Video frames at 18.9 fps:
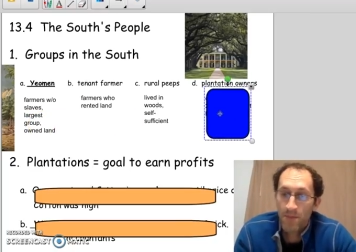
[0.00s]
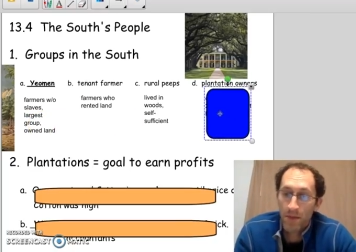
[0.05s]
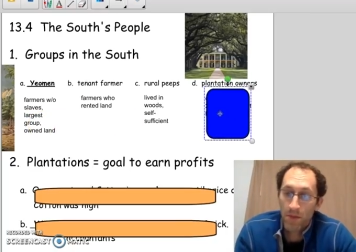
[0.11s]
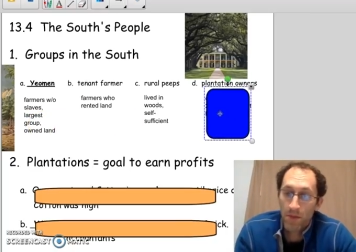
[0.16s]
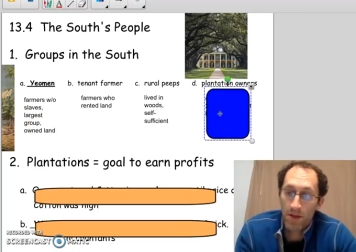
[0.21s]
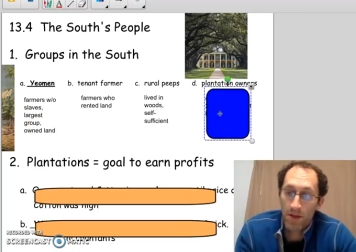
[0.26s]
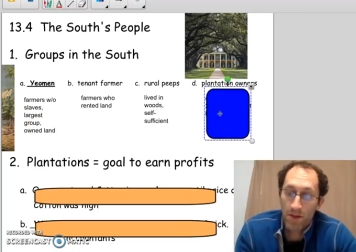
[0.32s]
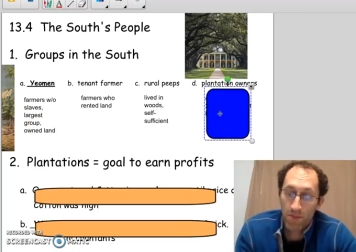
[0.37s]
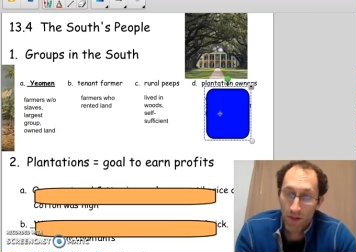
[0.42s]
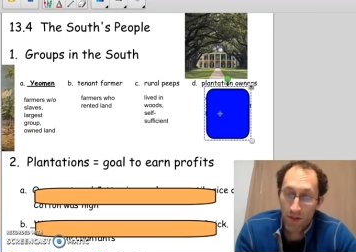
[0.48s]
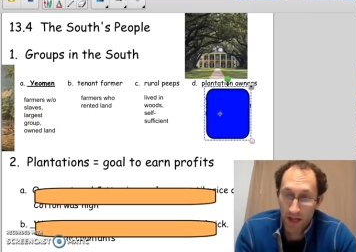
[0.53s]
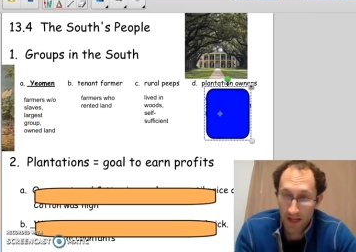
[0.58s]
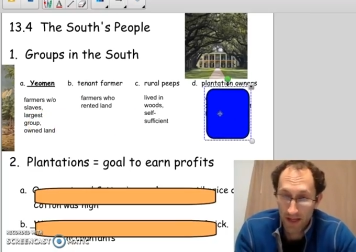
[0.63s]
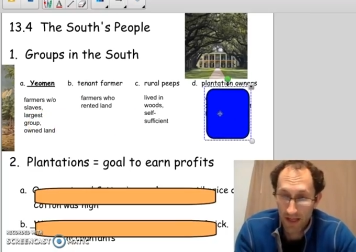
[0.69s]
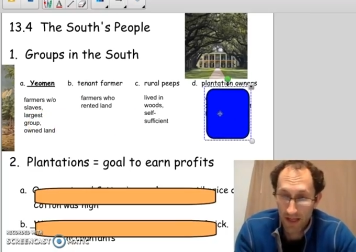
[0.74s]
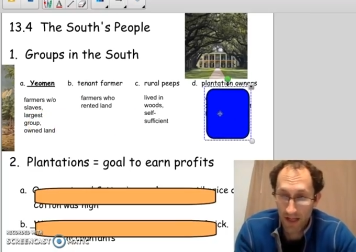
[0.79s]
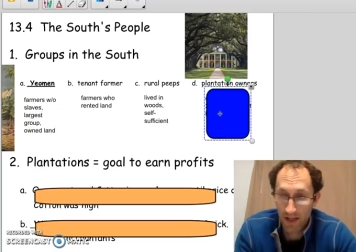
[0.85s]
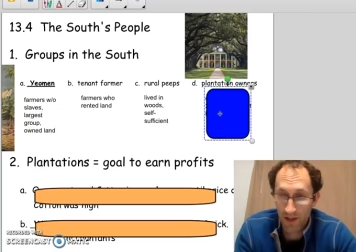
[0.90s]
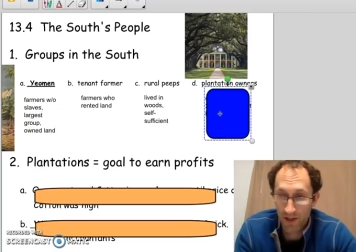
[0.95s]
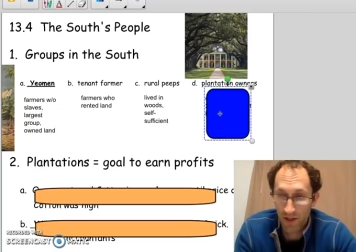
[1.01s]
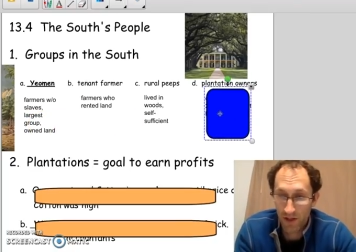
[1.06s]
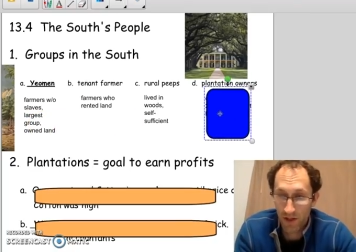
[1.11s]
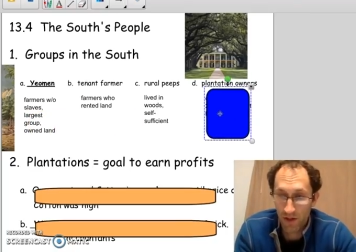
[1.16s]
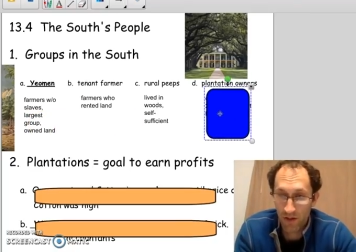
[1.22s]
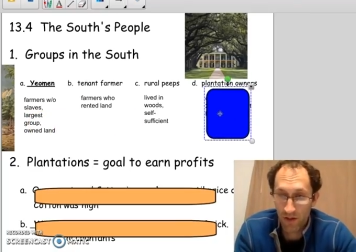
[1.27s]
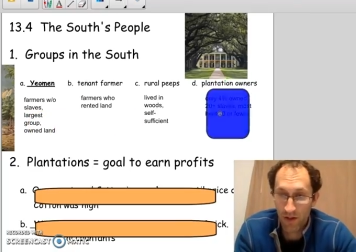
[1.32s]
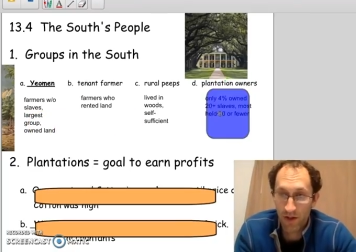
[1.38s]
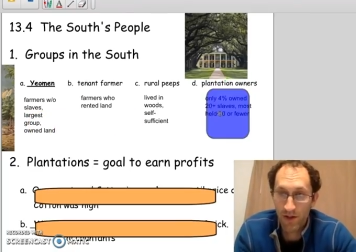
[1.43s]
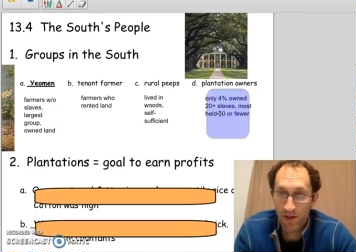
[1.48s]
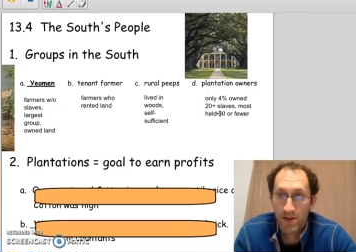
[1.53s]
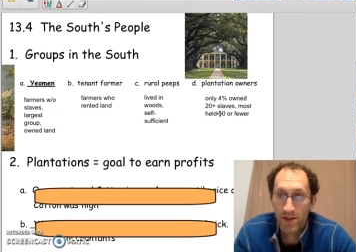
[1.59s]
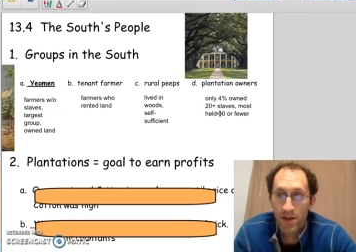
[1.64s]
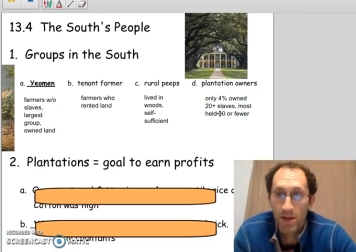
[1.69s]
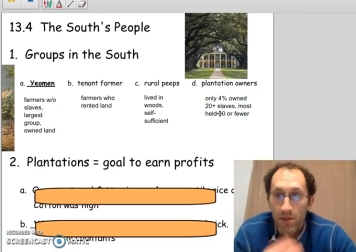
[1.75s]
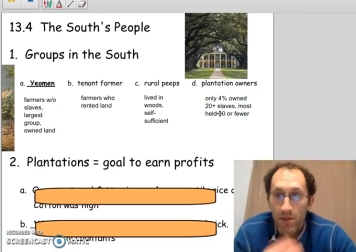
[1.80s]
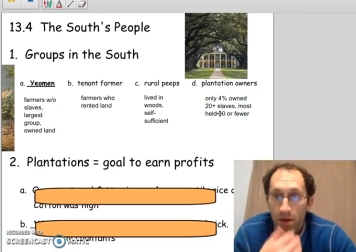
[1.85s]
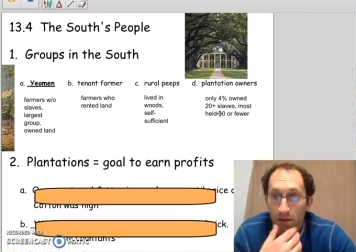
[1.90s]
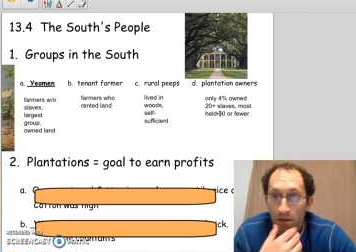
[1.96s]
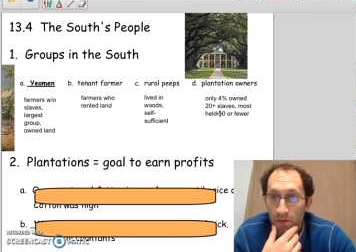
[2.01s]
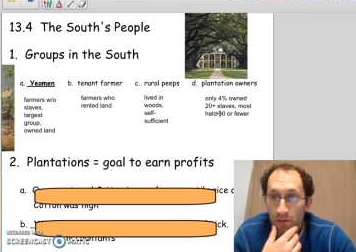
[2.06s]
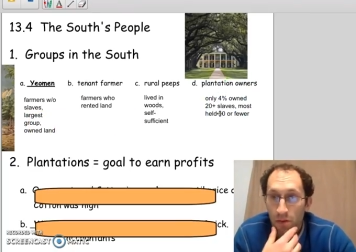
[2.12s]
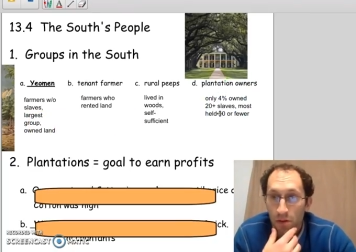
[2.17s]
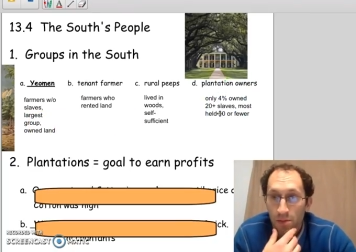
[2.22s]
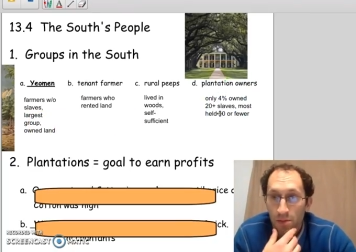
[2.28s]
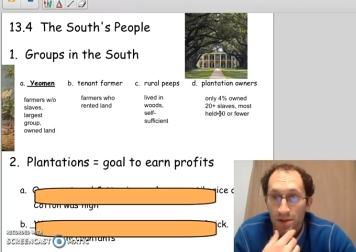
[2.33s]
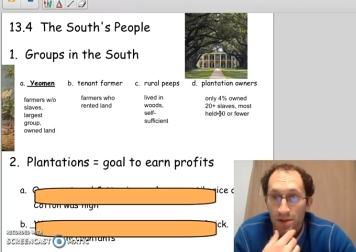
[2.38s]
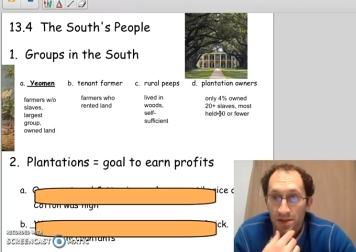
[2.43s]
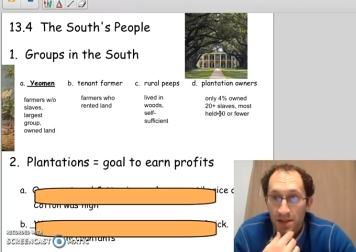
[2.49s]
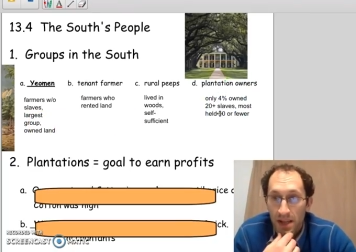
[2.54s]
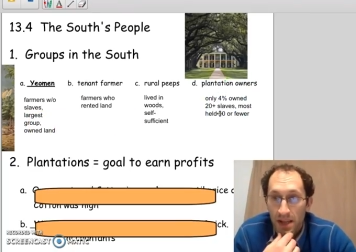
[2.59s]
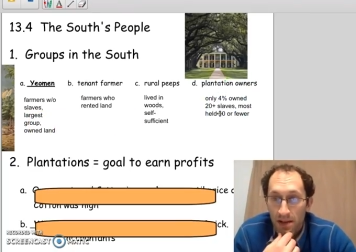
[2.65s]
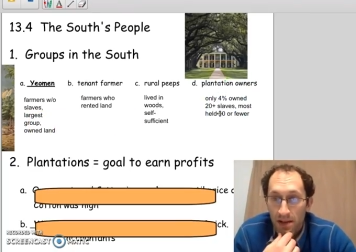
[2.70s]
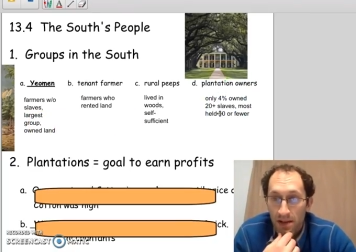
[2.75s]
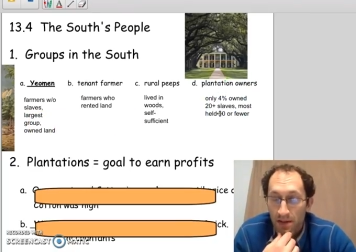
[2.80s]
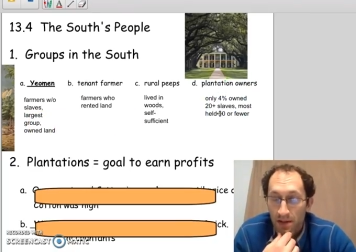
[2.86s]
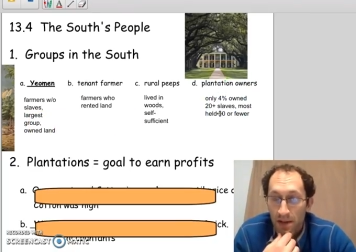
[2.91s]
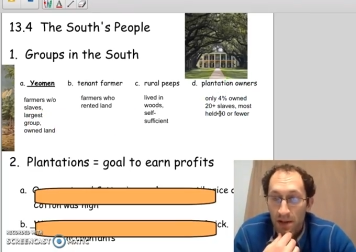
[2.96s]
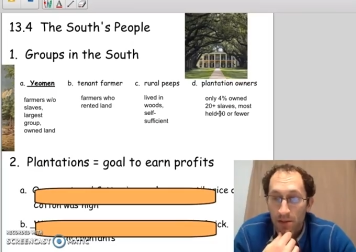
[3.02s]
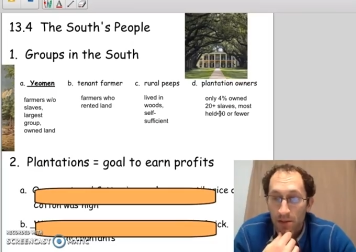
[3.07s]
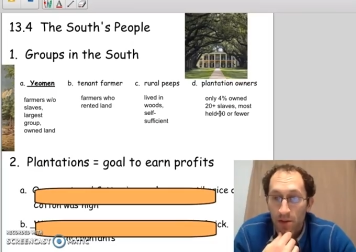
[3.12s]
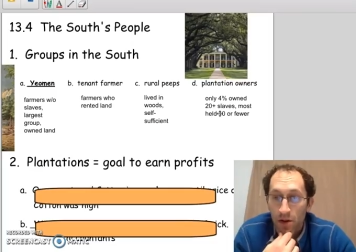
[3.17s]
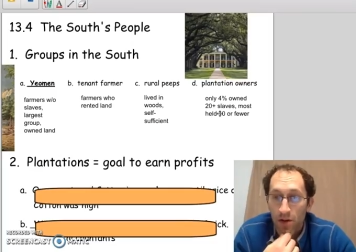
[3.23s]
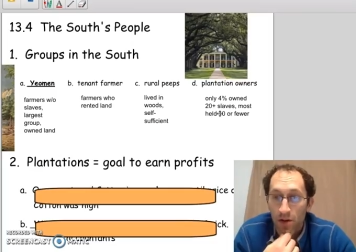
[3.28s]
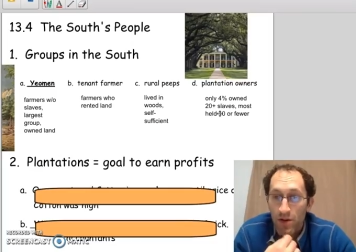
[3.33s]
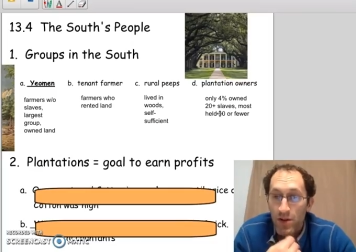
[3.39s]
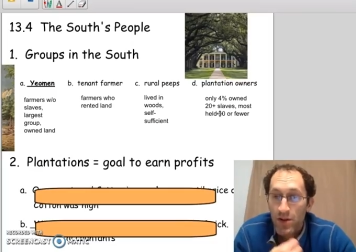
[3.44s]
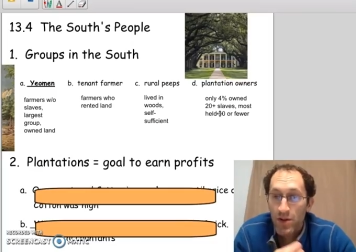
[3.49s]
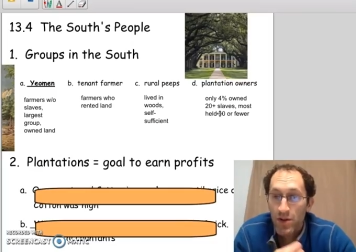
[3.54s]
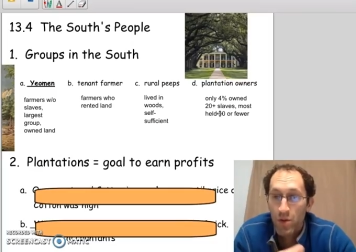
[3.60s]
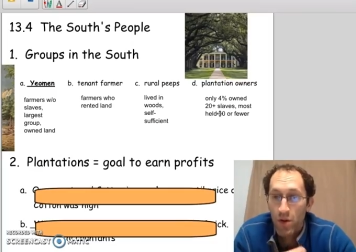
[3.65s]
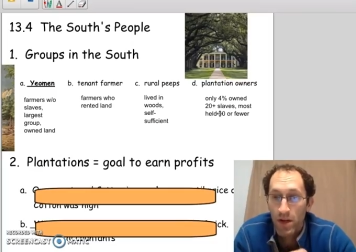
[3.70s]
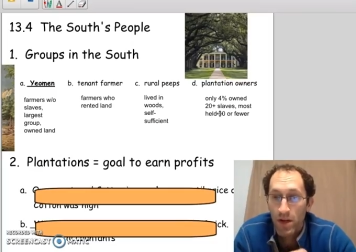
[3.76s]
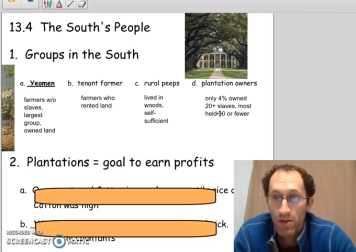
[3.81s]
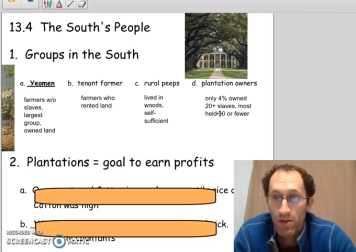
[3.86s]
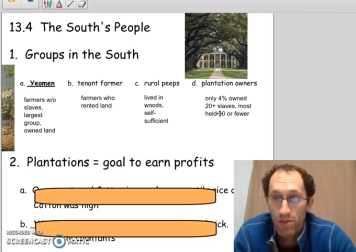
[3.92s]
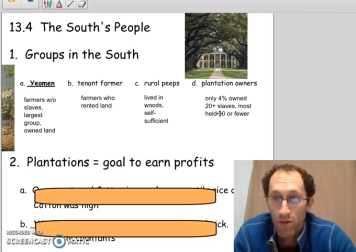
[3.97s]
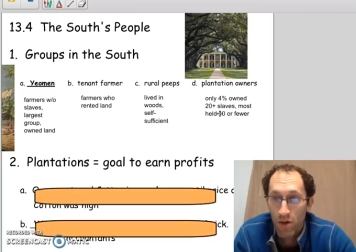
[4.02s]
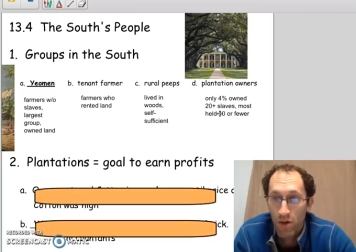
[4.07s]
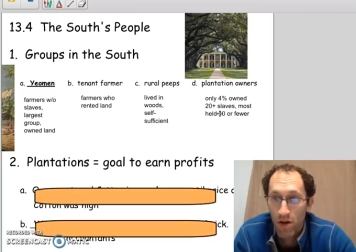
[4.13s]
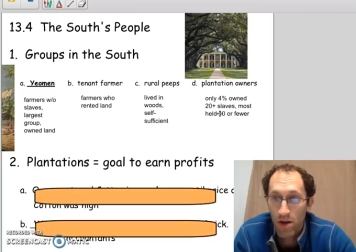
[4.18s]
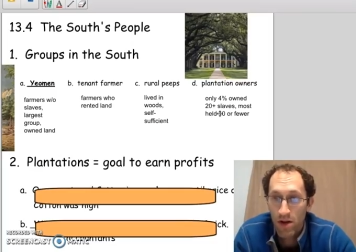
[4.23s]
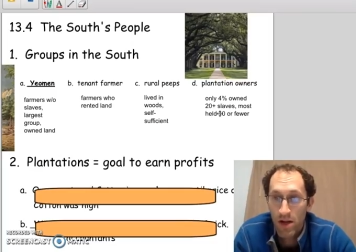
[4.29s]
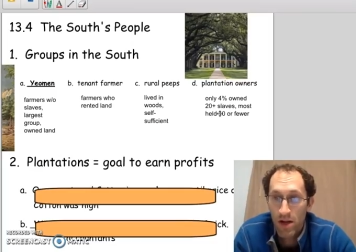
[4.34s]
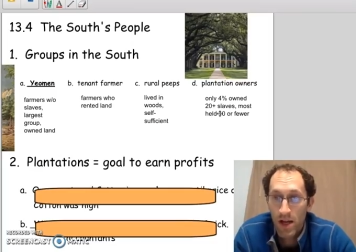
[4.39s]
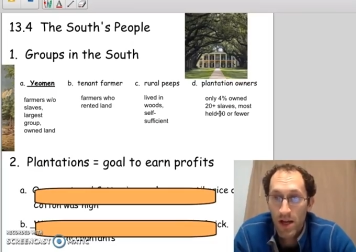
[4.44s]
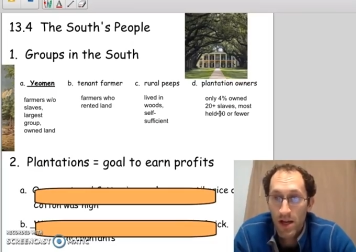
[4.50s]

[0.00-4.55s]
But the plantation owners, about 4% of them owned 20 or more,